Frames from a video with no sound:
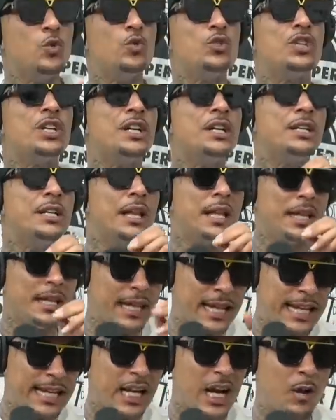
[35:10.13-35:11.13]
to
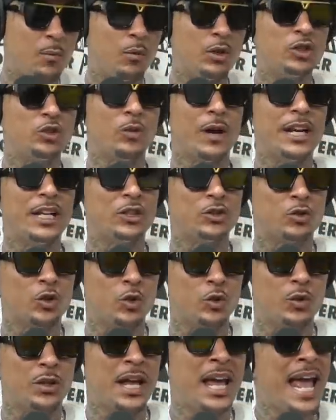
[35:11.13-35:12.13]
link up with Trae tha
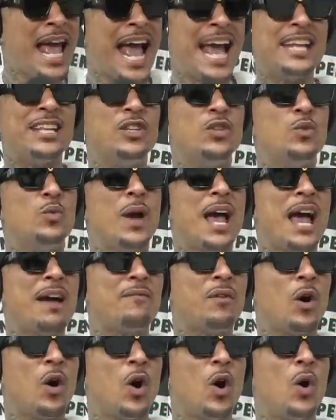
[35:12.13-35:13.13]
Truth, yeah. and you
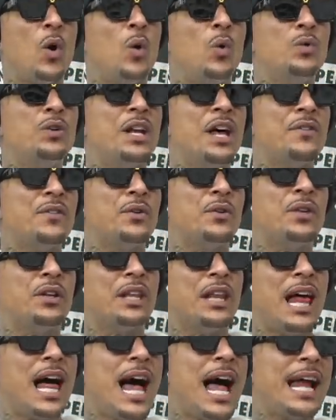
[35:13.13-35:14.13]
have a whole nother
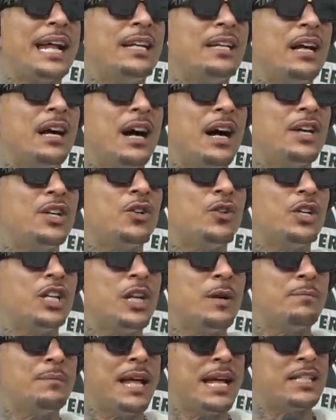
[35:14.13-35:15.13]
line under
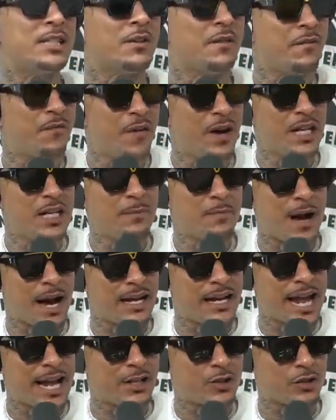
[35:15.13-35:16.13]
him that's funny by
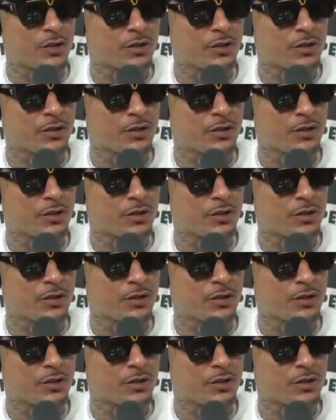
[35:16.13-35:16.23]
nature,